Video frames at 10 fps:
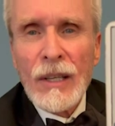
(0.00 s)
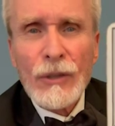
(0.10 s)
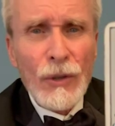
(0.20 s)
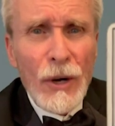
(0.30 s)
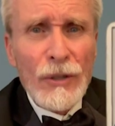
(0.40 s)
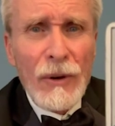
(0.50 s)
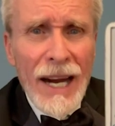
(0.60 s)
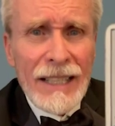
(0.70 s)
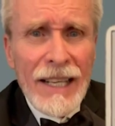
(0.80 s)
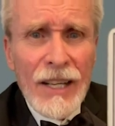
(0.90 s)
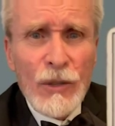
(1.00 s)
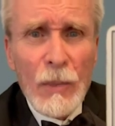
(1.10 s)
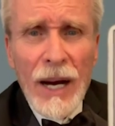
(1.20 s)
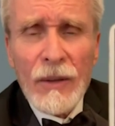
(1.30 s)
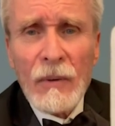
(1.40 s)
Swords are ideas,
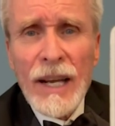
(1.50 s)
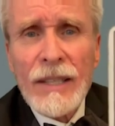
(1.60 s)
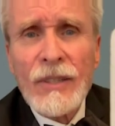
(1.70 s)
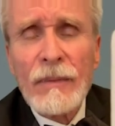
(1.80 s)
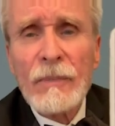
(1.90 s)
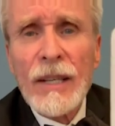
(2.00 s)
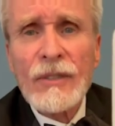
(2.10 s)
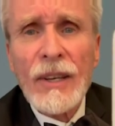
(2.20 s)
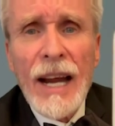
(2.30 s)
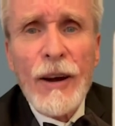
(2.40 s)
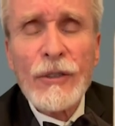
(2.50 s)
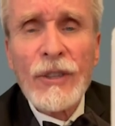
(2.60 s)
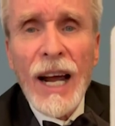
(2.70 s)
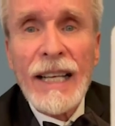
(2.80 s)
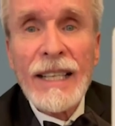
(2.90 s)
by the way. It's an air
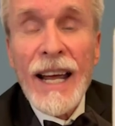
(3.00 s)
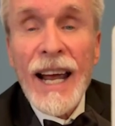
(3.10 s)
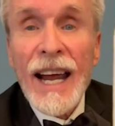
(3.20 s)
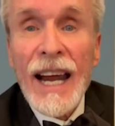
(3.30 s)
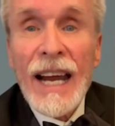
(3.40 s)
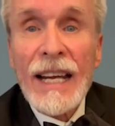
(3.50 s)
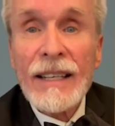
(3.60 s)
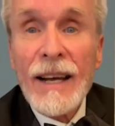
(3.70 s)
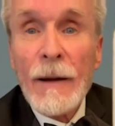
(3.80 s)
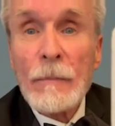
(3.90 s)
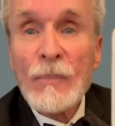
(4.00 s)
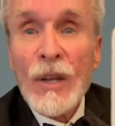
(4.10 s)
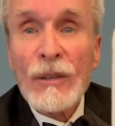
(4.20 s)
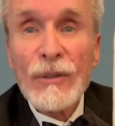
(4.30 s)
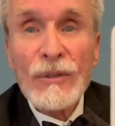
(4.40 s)
sign. And
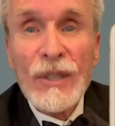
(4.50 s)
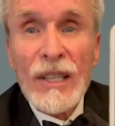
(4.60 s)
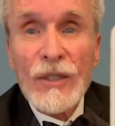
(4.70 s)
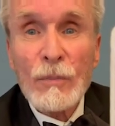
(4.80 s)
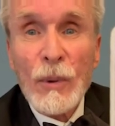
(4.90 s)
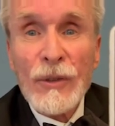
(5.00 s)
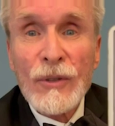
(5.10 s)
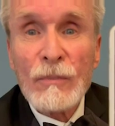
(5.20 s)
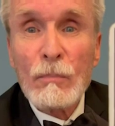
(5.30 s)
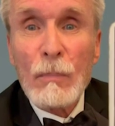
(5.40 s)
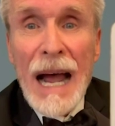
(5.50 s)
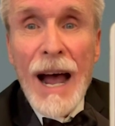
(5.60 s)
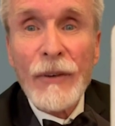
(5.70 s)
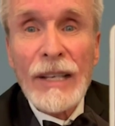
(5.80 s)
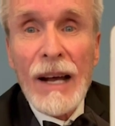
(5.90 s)
you see this person
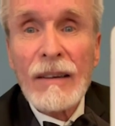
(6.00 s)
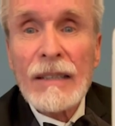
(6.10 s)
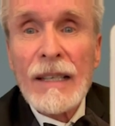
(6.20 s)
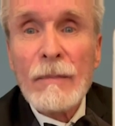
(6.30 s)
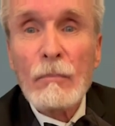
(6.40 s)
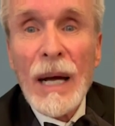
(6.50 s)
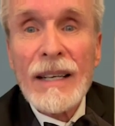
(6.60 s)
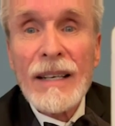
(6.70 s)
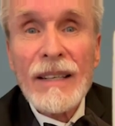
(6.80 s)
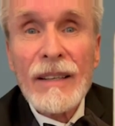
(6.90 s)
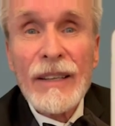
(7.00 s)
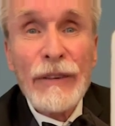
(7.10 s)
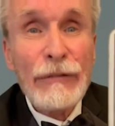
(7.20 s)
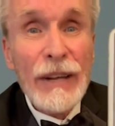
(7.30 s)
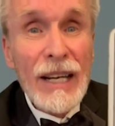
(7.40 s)
bound. Now, but
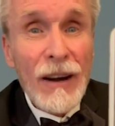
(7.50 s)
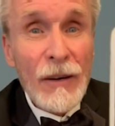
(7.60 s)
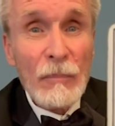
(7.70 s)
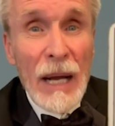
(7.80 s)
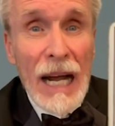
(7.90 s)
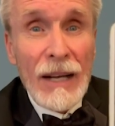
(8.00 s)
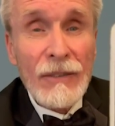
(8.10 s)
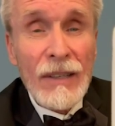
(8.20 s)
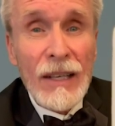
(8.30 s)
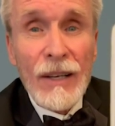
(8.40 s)
the feet aren't bound.